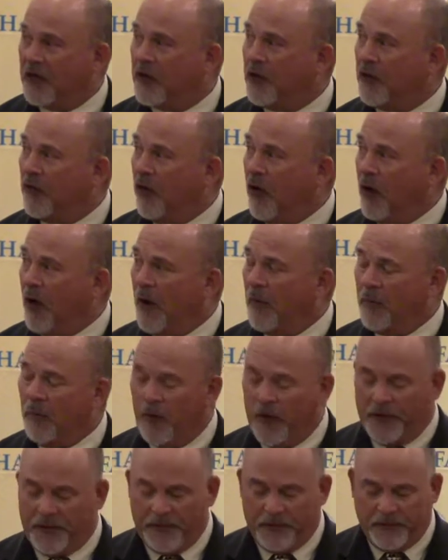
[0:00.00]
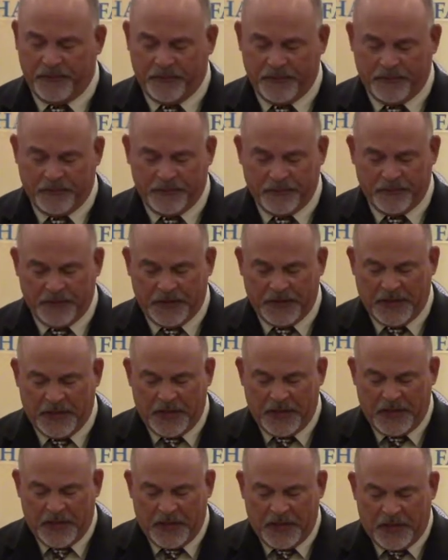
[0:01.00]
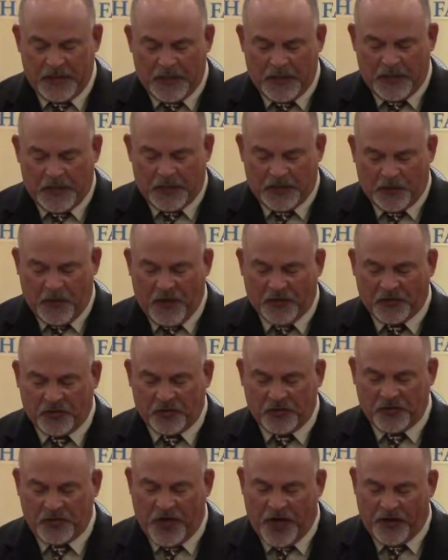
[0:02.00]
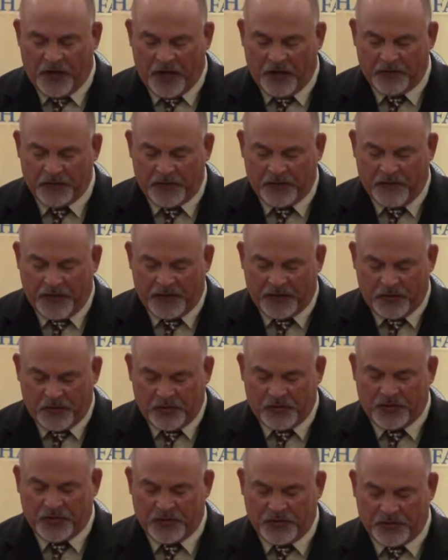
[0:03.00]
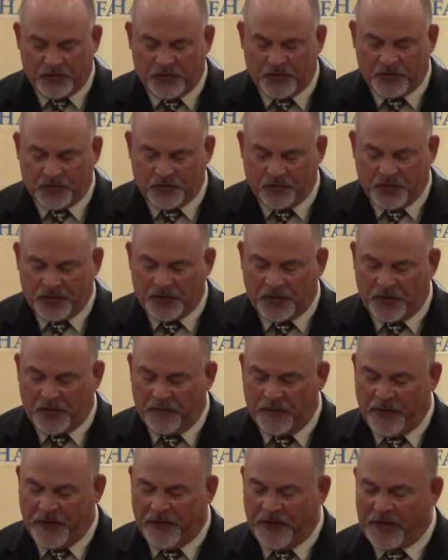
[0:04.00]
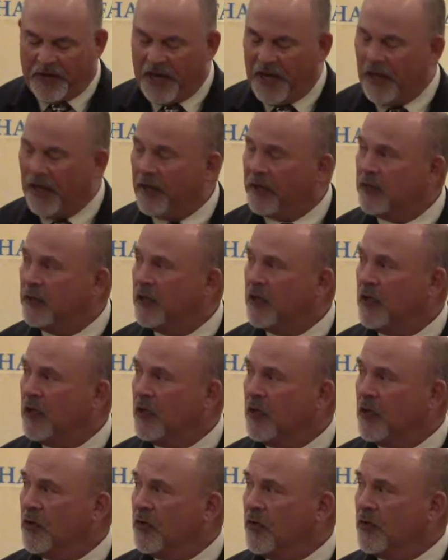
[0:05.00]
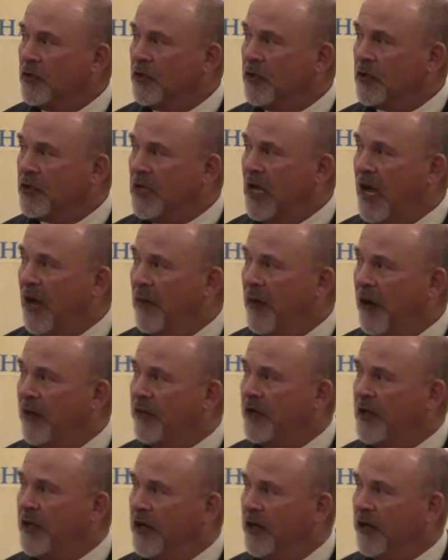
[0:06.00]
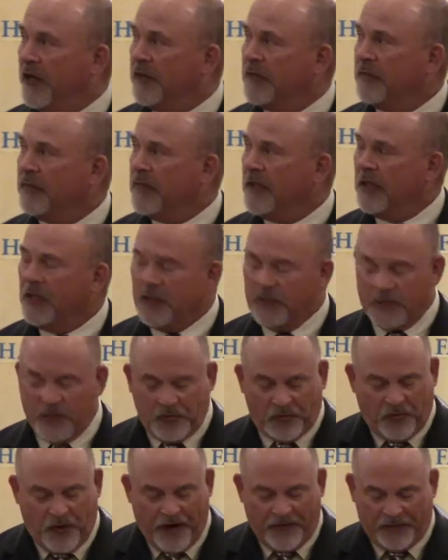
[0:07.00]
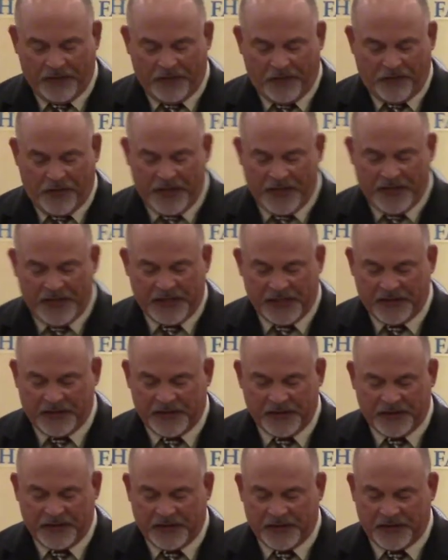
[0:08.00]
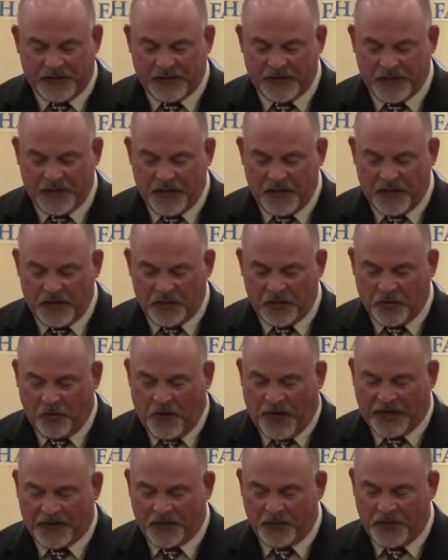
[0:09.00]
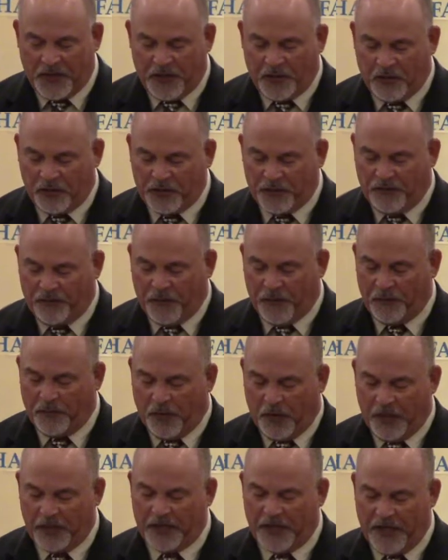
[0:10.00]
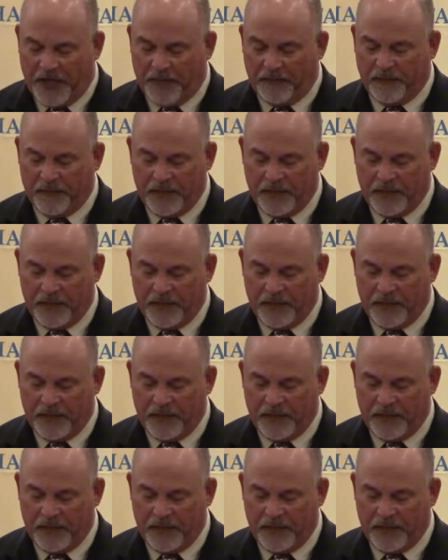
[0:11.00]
could grow up with. A special shout out to my 2 sisters, Tricia and Mary Kay, who took time every year to travel great distances to watch me coach a football game.